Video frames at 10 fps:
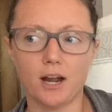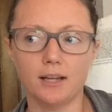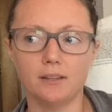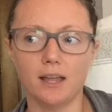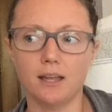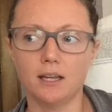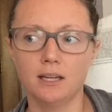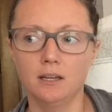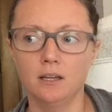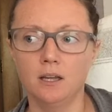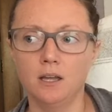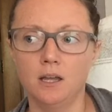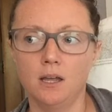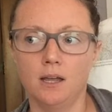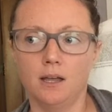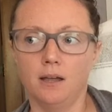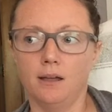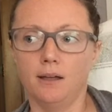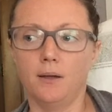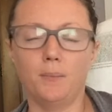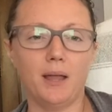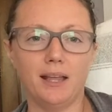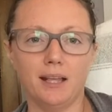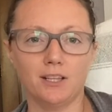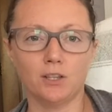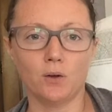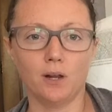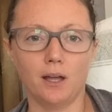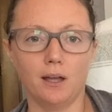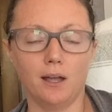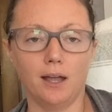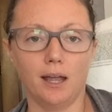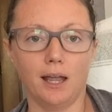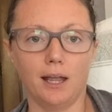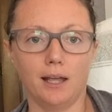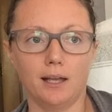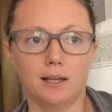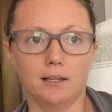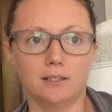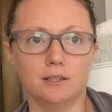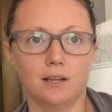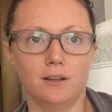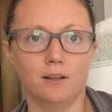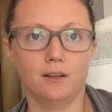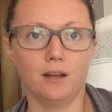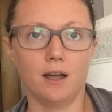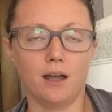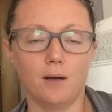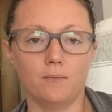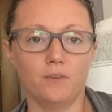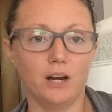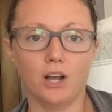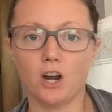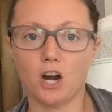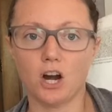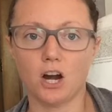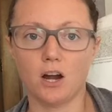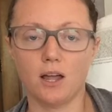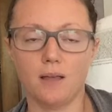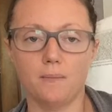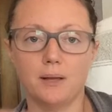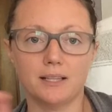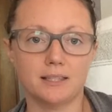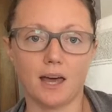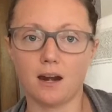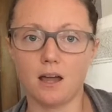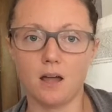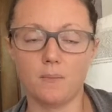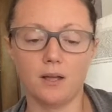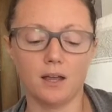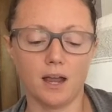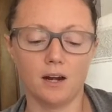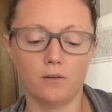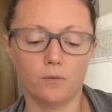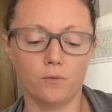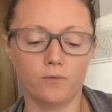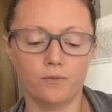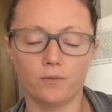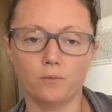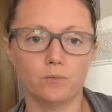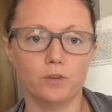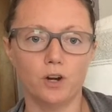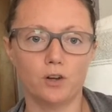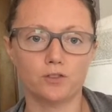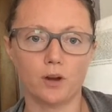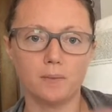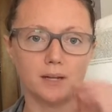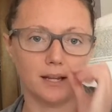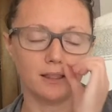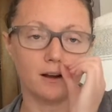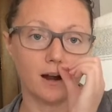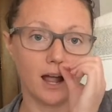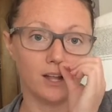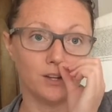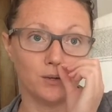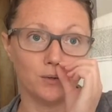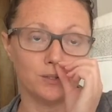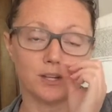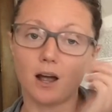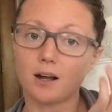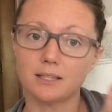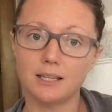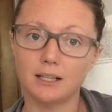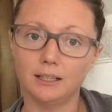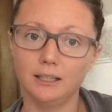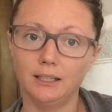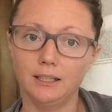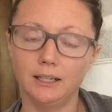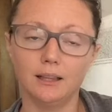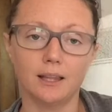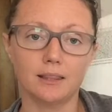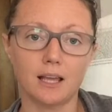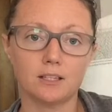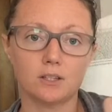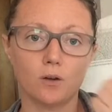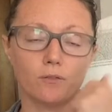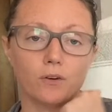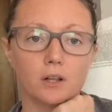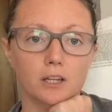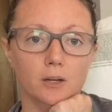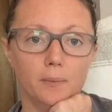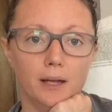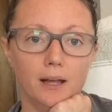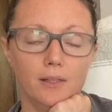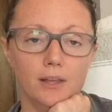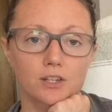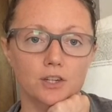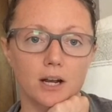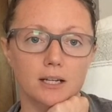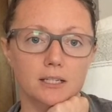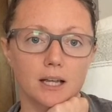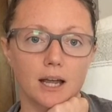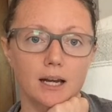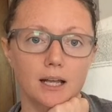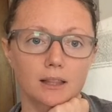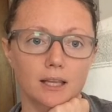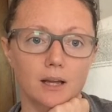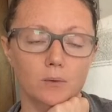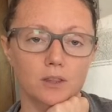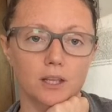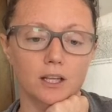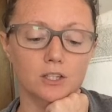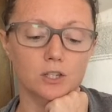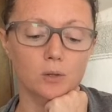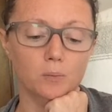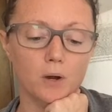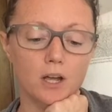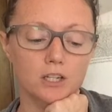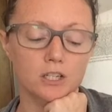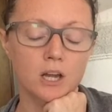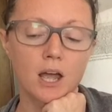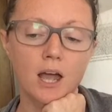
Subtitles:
tried like baking soda and vinegar, mixed that up, kind of scrubbed it in there. I used OxyClean and let that soak for a little bit, and then tried to kind of get that with like a toothbrush.